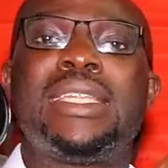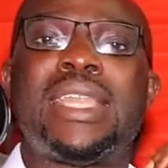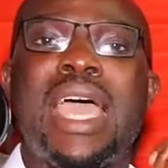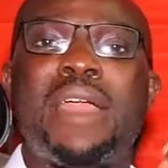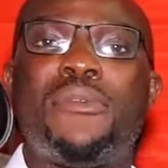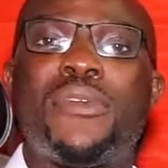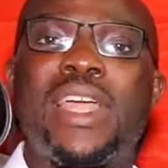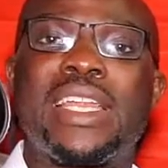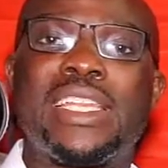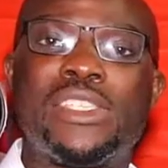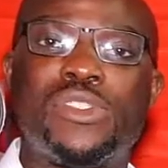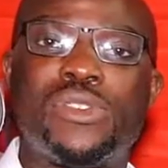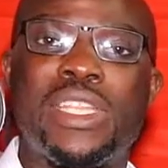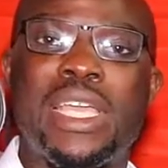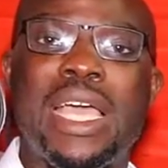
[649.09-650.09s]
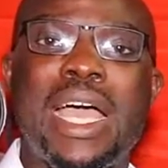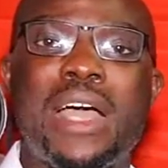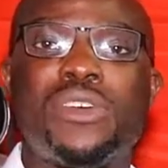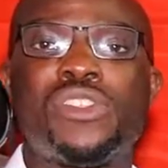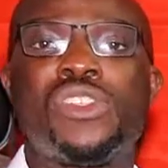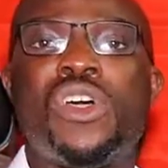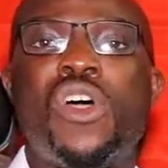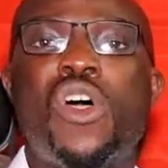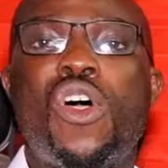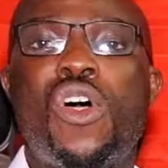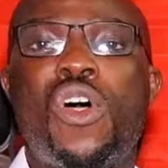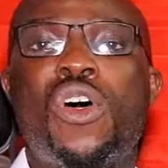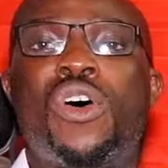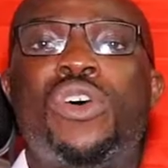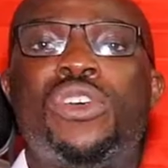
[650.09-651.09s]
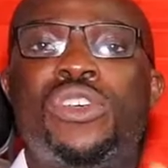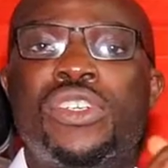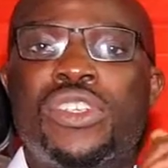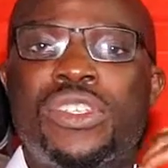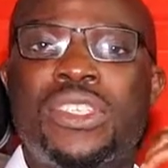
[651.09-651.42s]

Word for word: directly to the house or